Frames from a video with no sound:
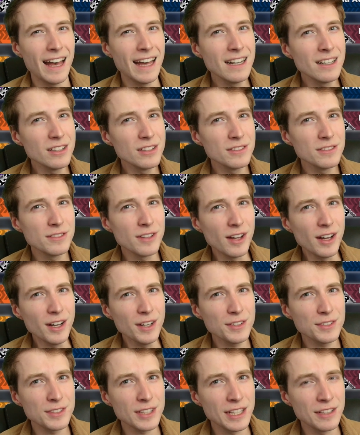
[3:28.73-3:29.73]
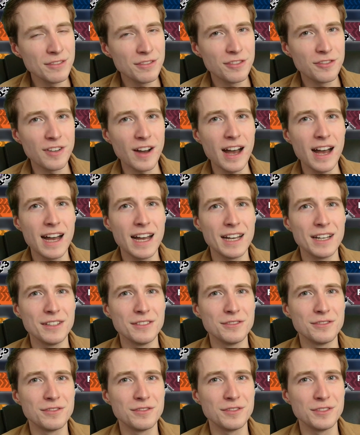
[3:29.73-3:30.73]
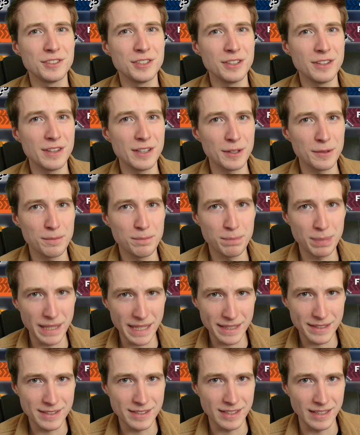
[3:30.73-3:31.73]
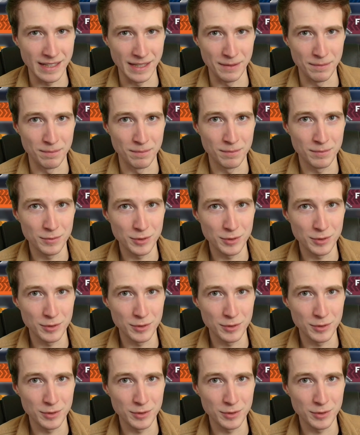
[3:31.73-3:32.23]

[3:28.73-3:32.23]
and a loss in 5 to their B team.